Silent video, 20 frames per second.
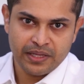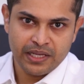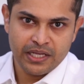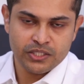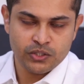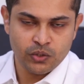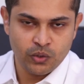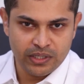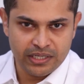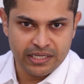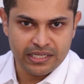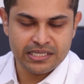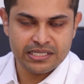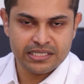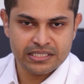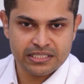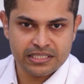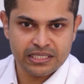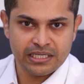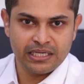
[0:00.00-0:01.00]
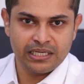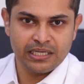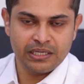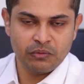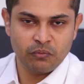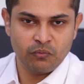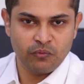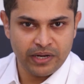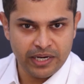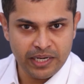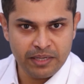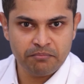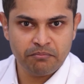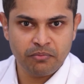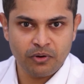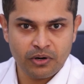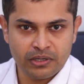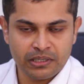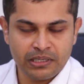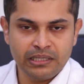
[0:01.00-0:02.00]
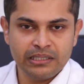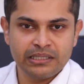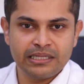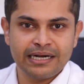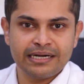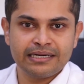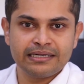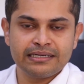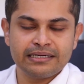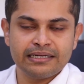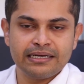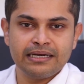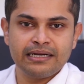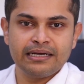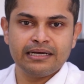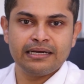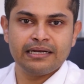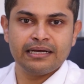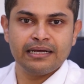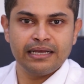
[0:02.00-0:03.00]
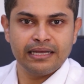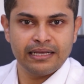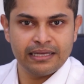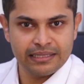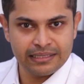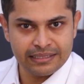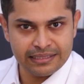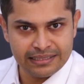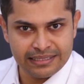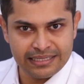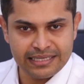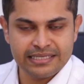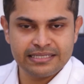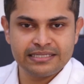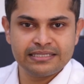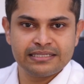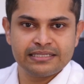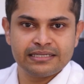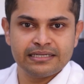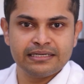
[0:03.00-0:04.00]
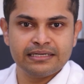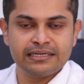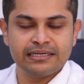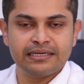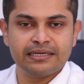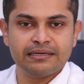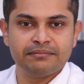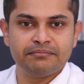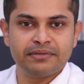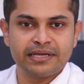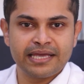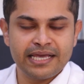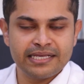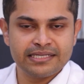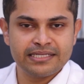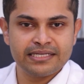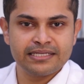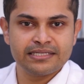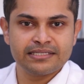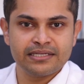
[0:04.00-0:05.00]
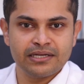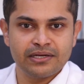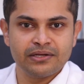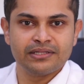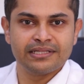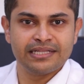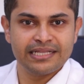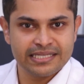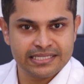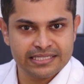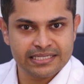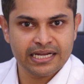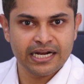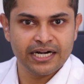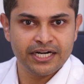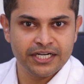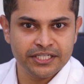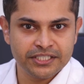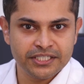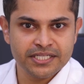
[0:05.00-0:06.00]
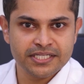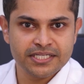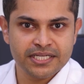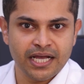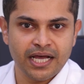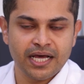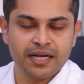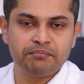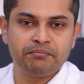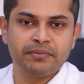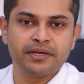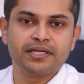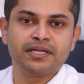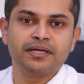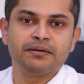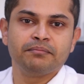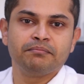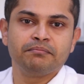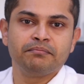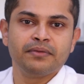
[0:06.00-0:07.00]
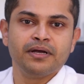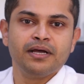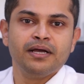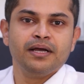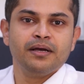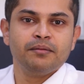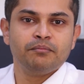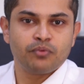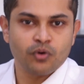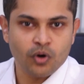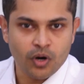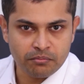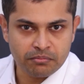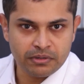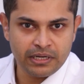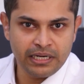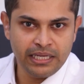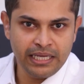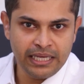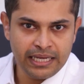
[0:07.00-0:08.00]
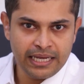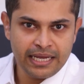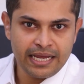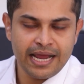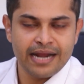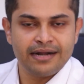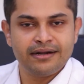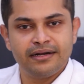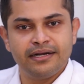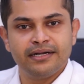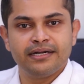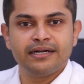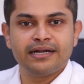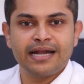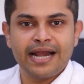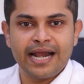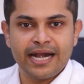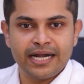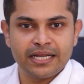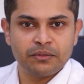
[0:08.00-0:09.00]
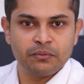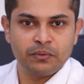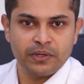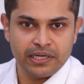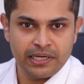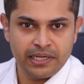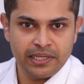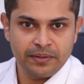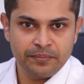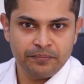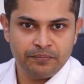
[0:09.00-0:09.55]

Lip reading: So it is very important that these cases, these conditions are picked up promptly and treated adequately.